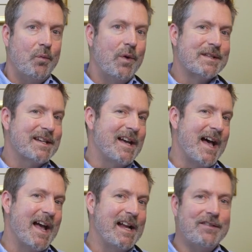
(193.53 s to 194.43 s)
was
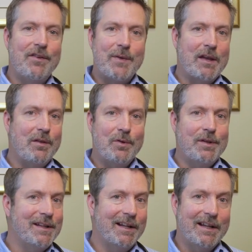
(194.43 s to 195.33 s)
kind of available
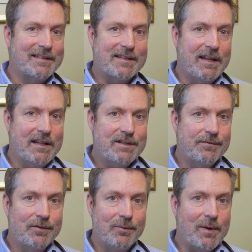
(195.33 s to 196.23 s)
in the United States
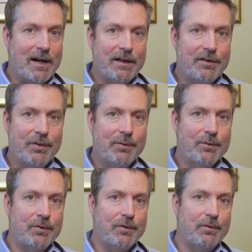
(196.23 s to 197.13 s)
for a while
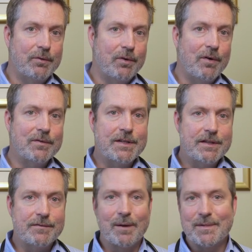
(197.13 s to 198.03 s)
through
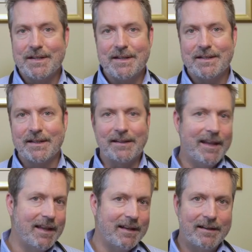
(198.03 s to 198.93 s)
overseas pharmacies in
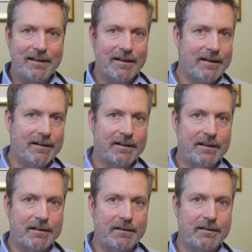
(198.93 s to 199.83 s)
Canada
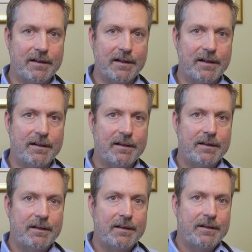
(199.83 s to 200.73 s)
and uh,
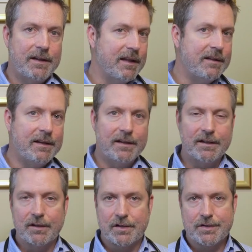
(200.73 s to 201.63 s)

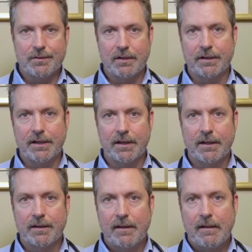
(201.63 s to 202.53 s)
India and
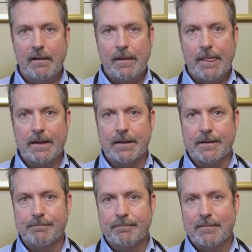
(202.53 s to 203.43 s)
Australia. Um,